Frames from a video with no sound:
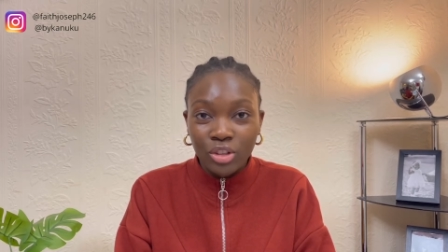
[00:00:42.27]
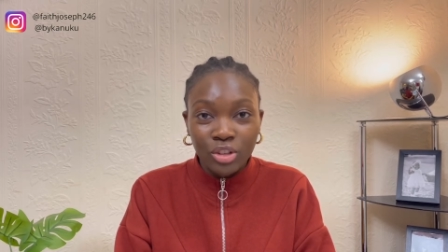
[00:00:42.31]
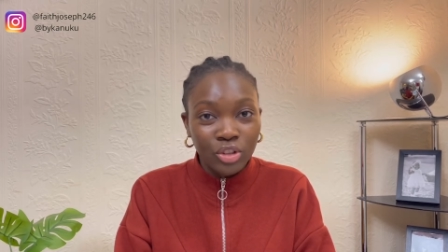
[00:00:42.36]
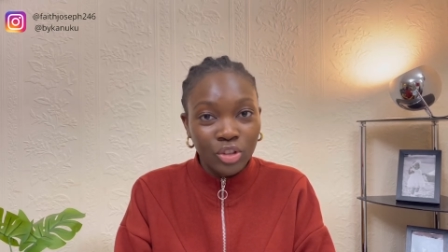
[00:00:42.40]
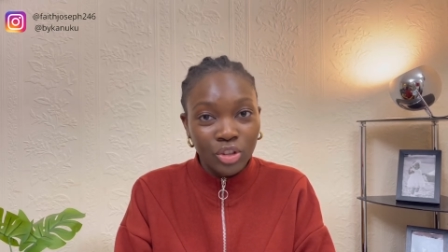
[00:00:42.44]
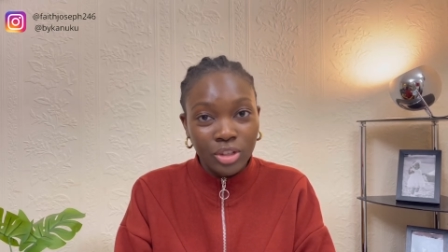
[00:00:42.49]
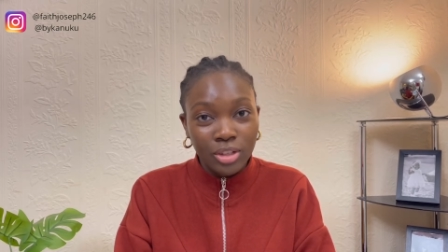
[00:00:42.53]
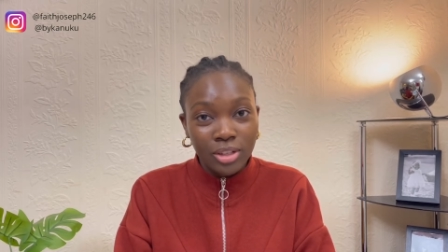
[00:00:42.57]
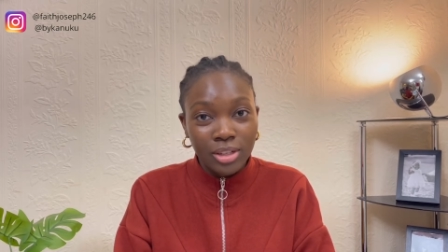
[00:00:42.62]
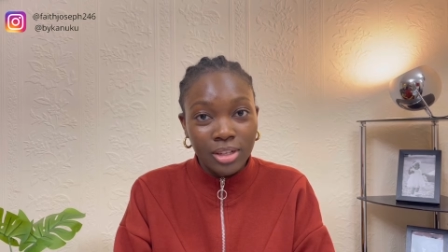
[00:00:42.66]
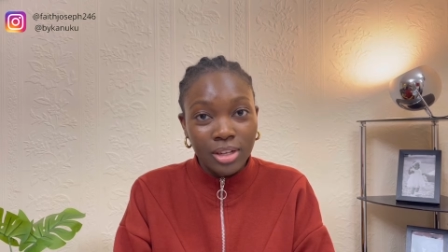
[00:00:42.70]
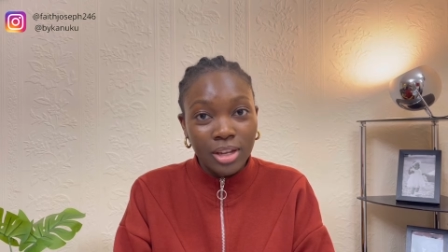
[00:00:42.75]

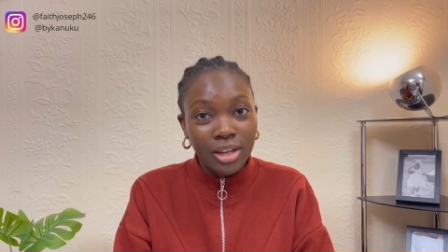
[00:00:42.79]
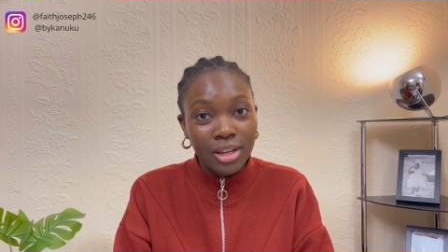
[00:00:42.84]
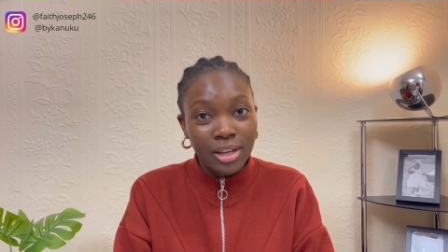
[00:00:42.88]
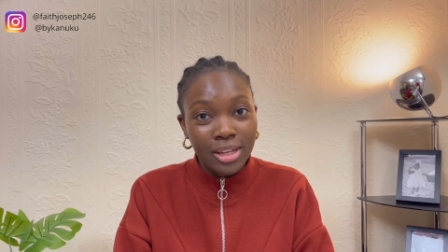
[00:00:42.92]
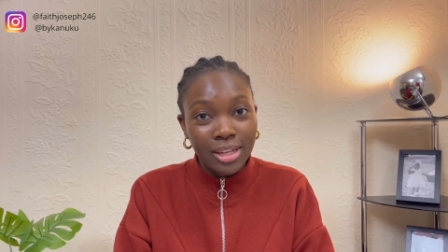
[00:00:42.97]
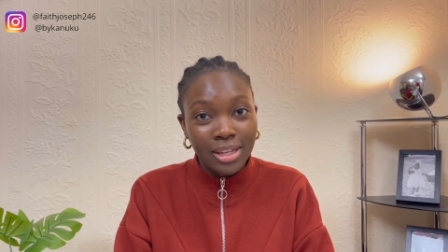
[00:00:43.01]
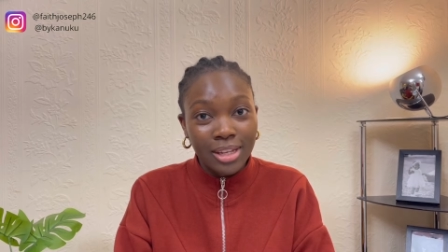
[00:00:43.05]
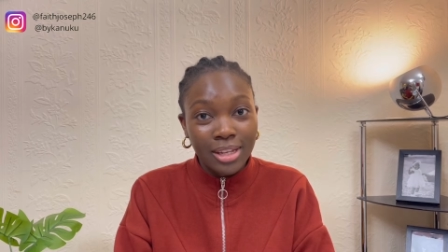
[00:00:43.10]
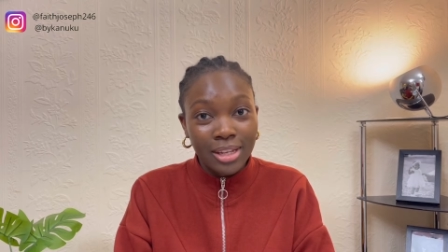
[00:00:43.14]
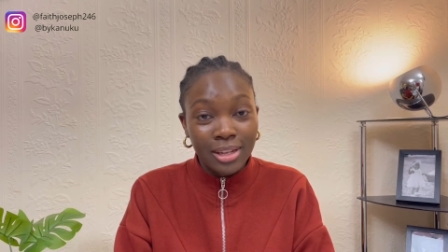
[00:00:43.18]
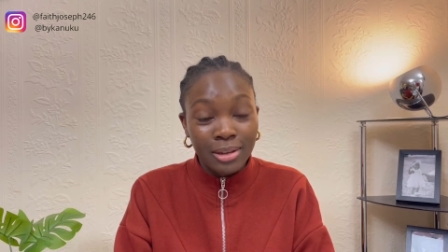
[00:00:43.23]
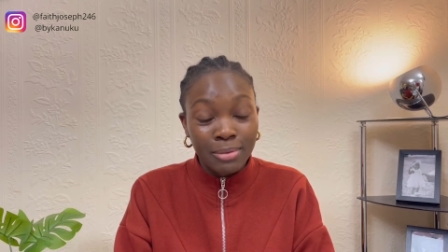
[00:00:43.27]
just
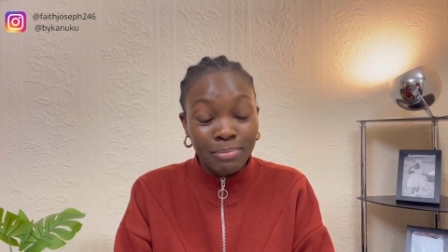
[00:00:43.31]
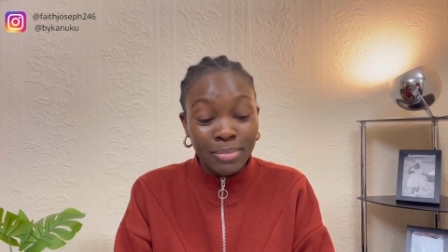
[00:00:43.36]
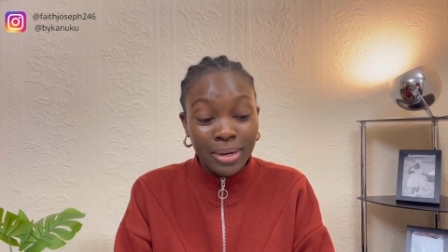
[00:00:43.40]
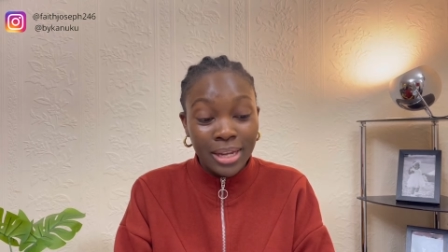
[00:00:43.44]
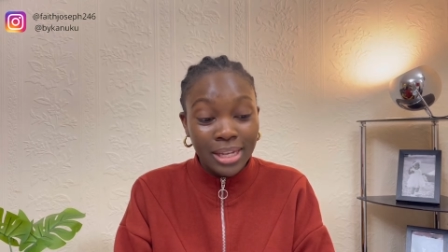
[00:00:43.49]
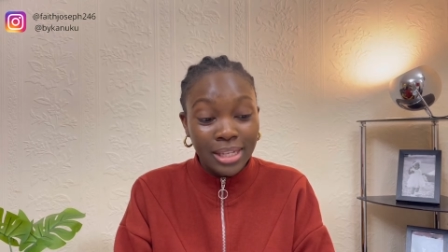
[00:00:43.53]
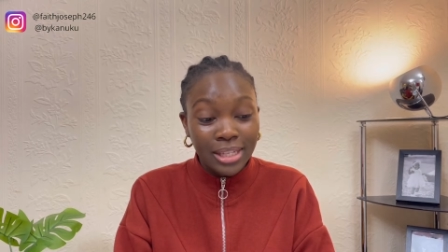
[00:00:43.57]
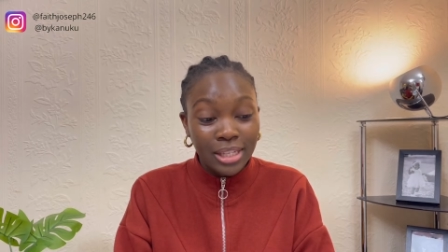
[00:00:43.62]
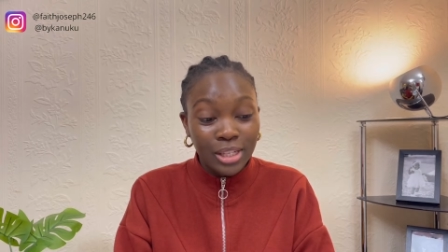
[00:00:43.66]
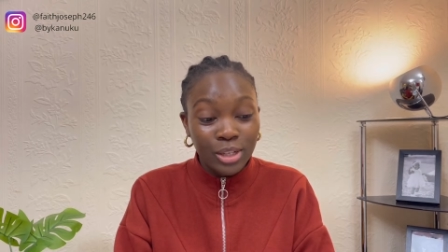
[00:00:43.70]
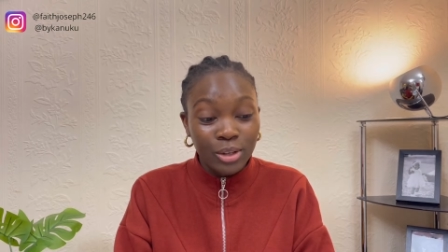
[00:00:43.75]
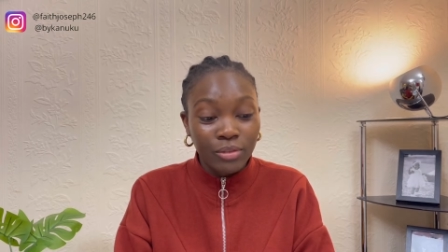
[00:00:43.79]
plain
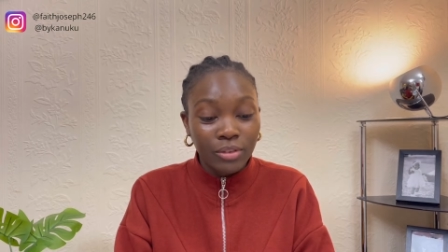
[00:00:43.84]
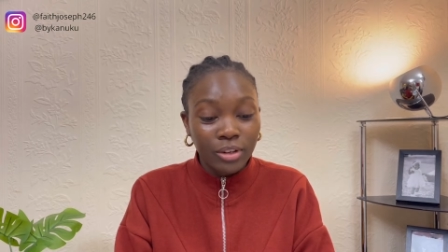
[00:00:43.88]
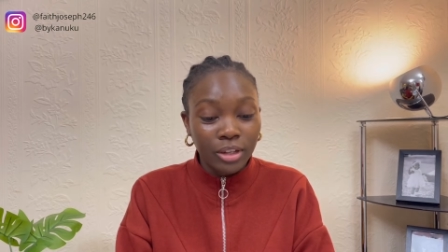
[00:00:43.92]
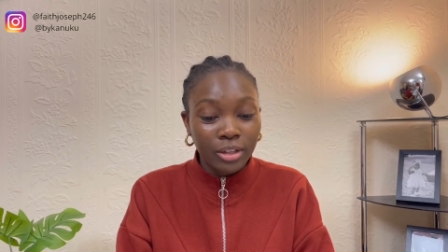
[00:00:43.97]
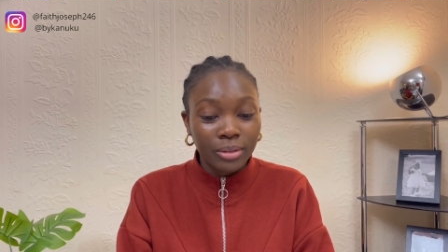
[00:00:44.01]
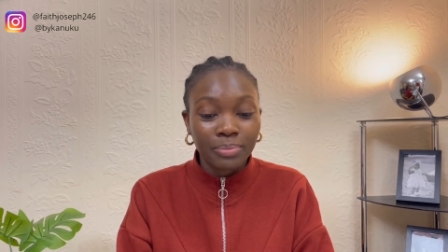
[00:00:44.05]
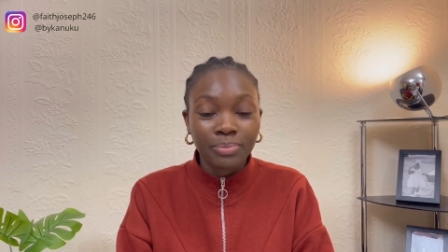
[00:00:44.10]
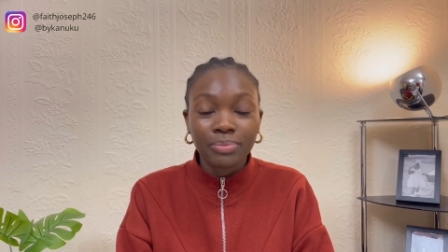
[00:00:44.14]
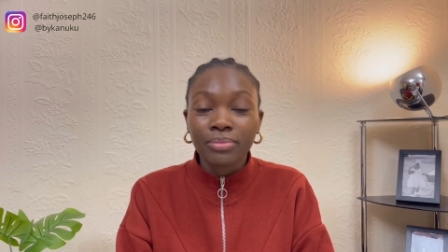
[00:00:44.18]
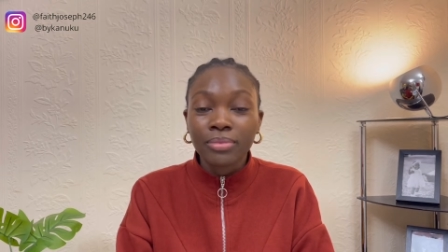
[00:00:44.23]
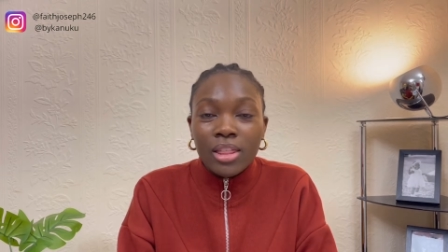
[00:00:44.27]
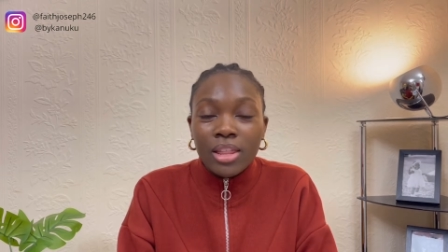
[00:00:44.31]
silver?
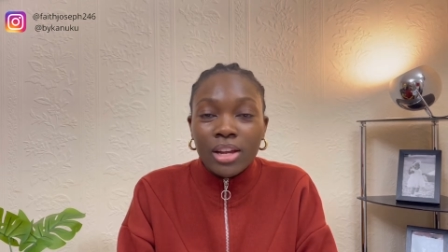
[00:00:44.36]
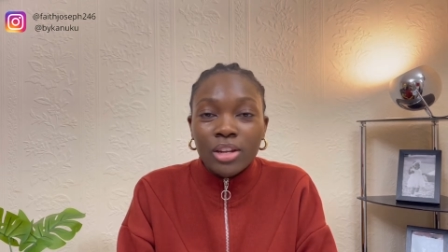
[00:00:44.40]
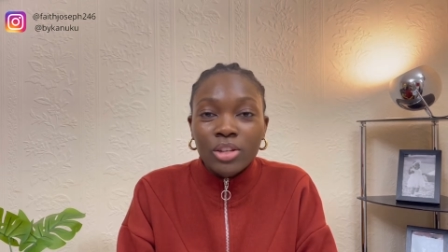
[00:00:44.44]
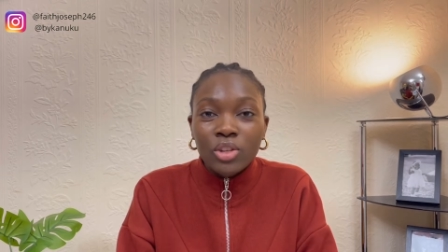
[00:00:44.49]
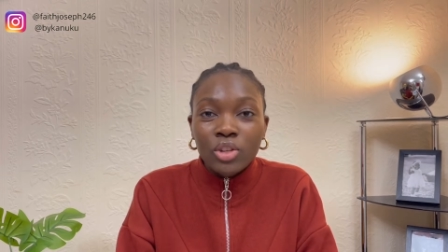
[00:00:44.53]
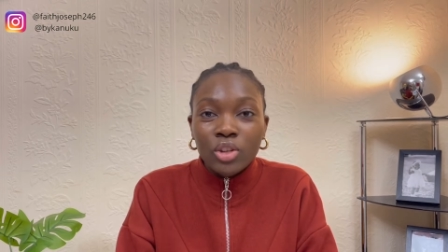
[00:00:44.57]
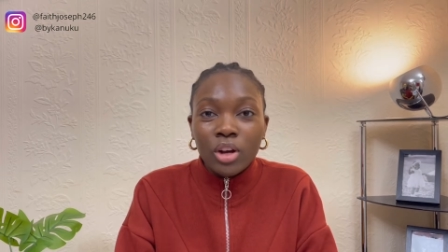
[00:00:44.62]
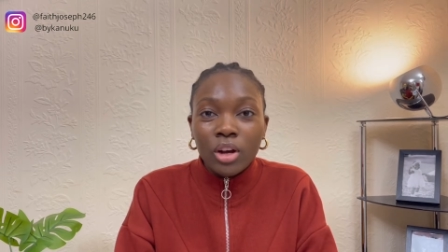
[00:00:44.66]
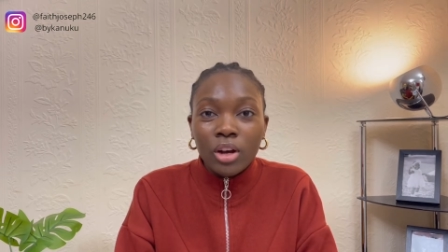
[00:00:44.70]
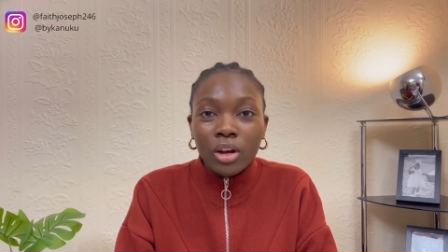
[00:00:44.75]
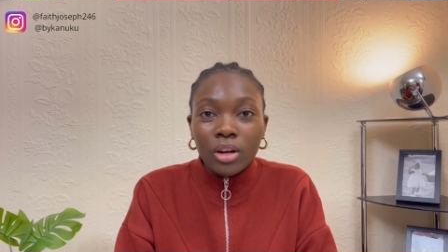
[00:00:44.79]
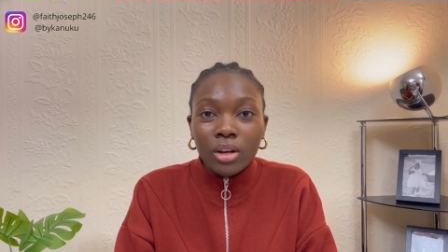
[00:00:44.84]
There's
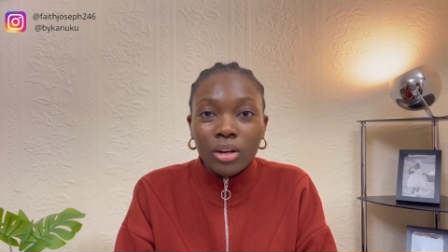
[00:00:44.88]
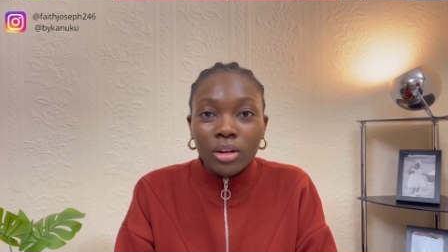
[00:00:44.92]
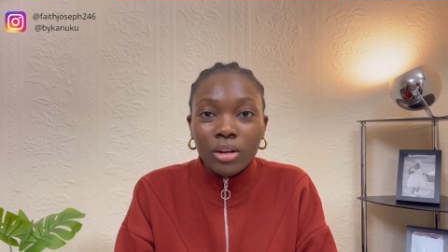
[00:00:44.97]
not